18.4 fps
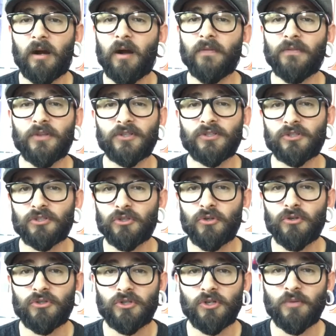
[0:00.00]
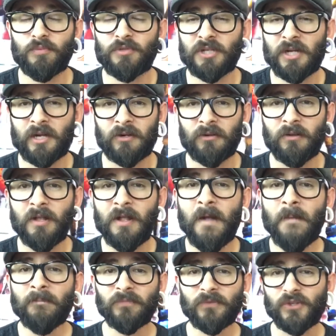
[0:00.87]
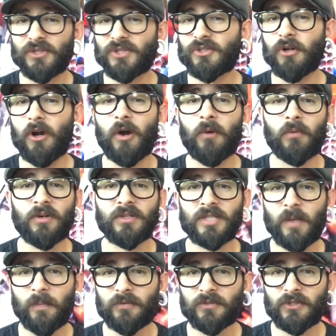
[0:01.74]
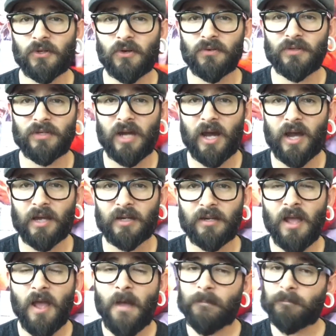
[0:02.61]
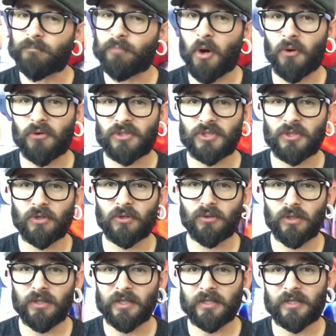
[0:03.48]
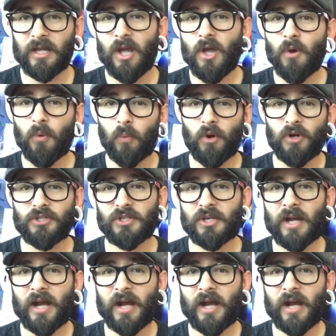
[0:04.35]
on this YouTube channel. The Star Wars Episode 9 poster leak. What'd you